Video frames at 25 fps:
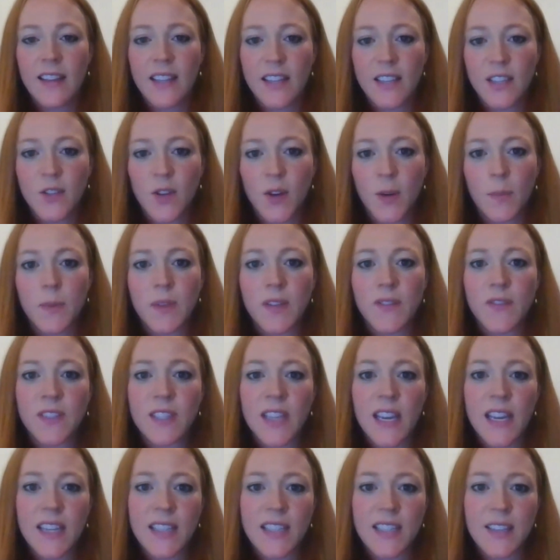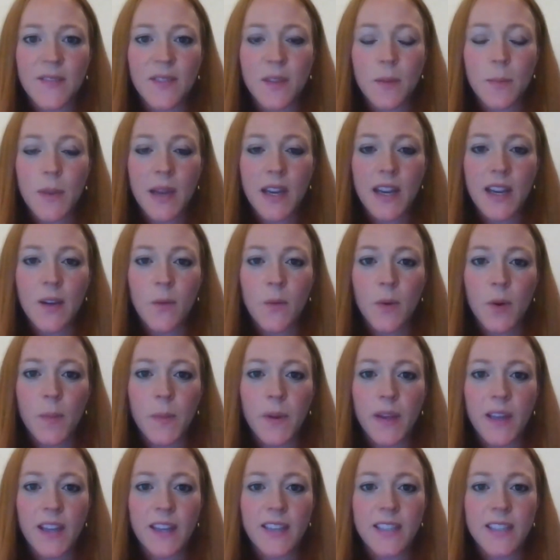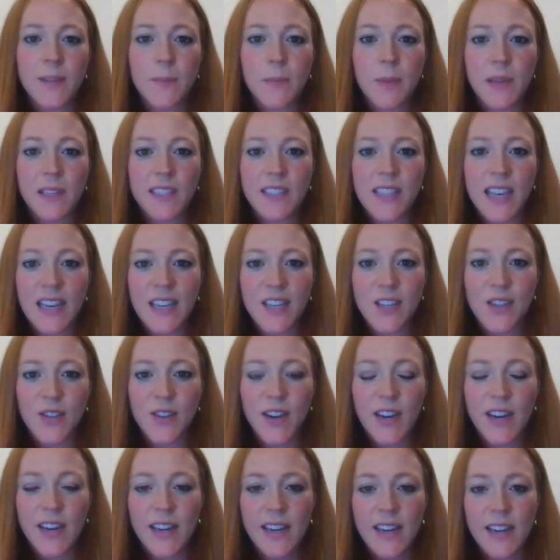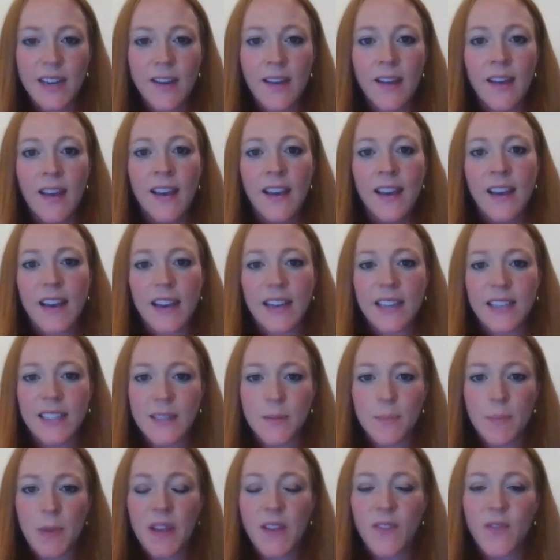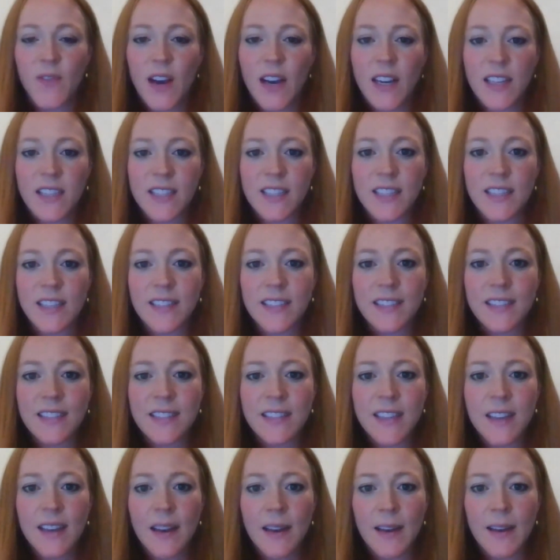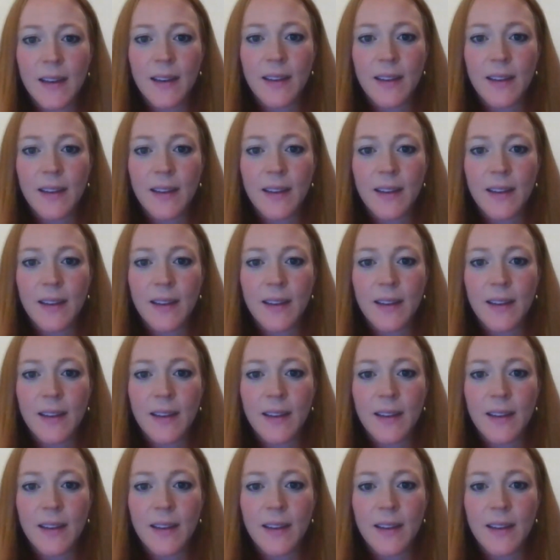the adsorptive sites of the media will begin to be saturated as PFAS is